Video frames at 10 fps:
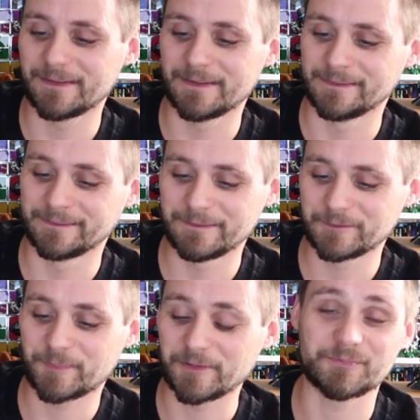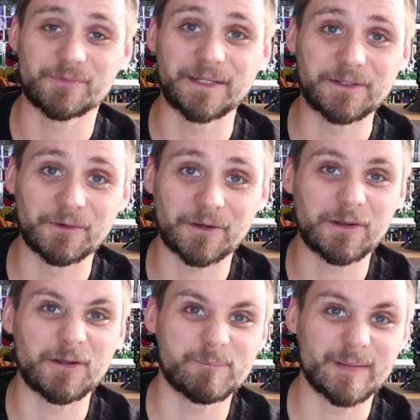And it was supposed to be really good. I
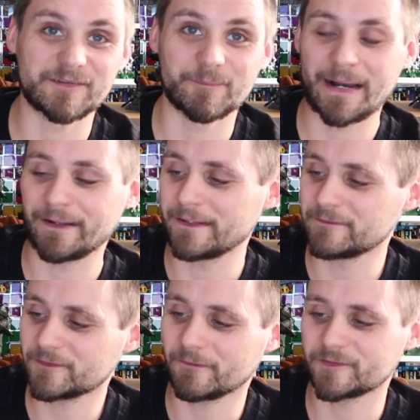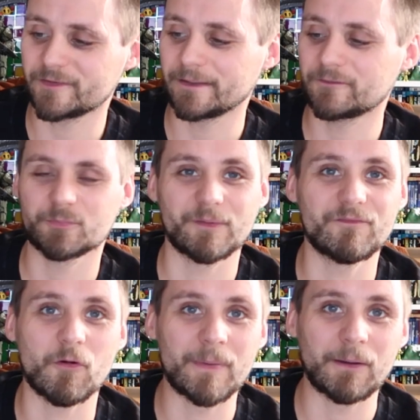heard bits about it. It's obviously just
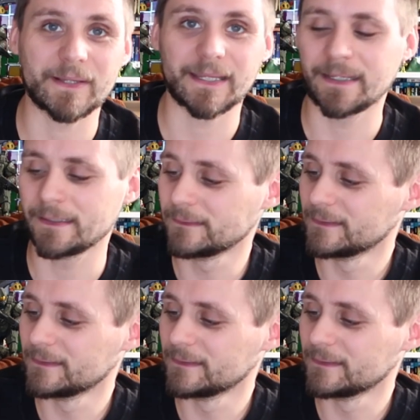before Metal Gear.